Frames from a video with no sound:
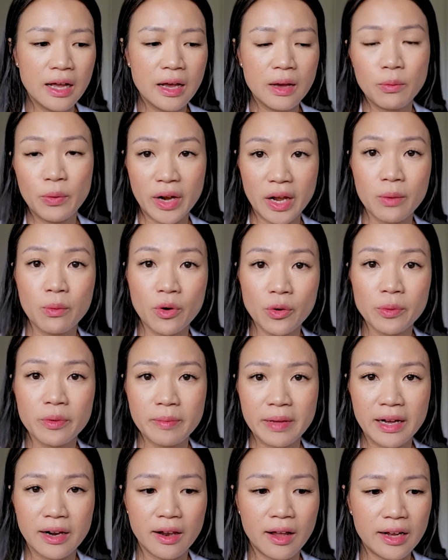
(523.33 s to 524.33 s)
and when I work
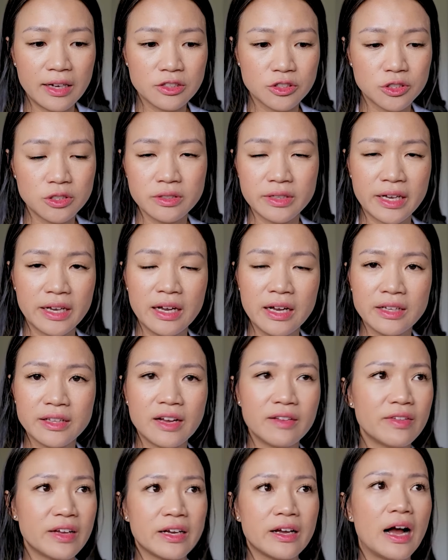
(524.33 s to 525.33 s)
with my client too,
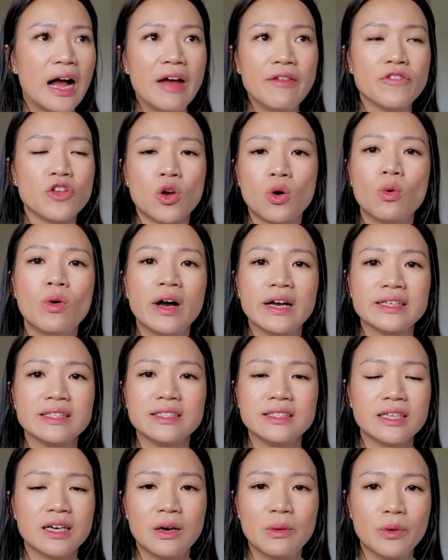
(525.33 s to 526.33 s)
they're like, I have no
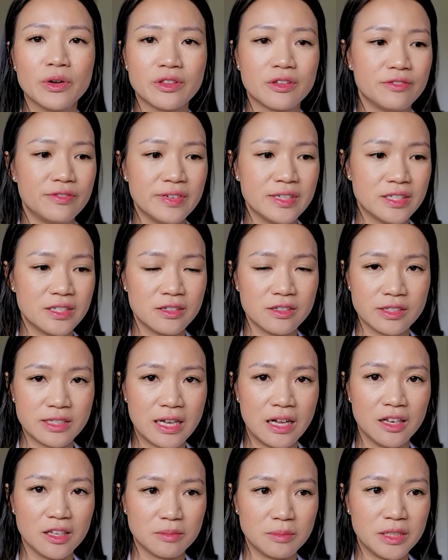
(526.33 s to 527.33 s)
idea what the physio is
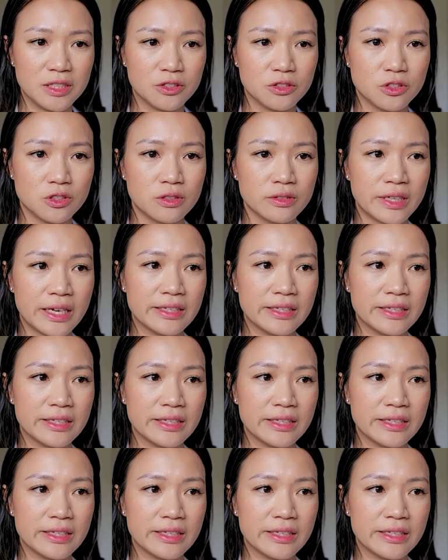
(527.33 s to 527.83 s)
telling me to do.